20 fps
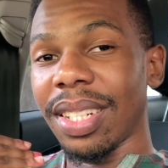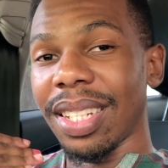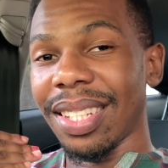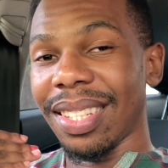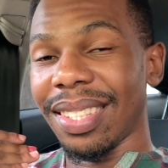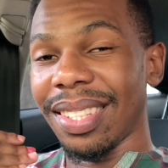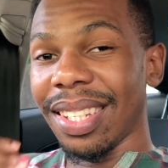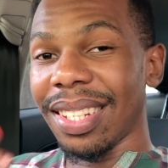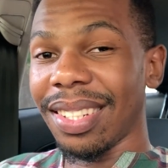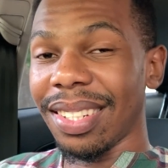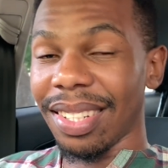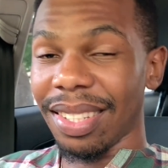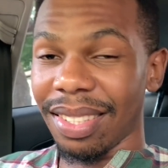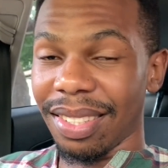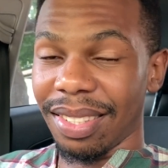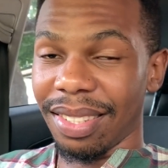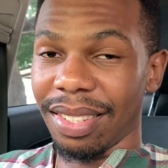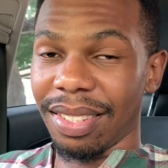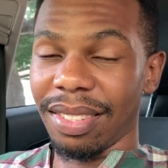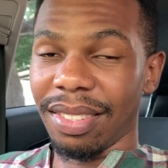
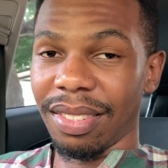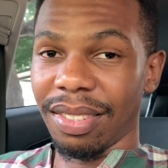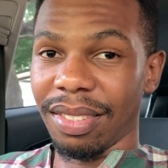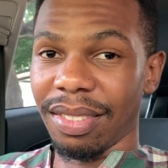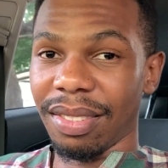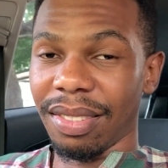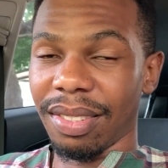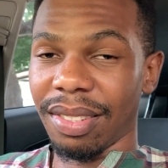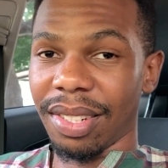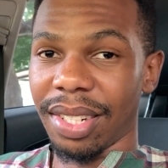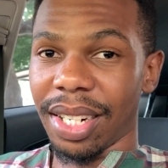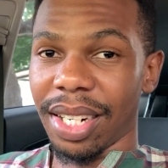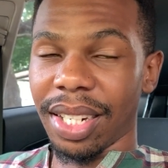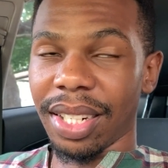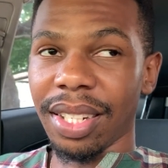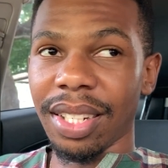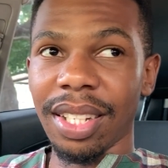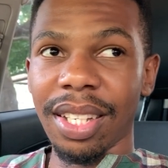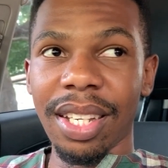decisions right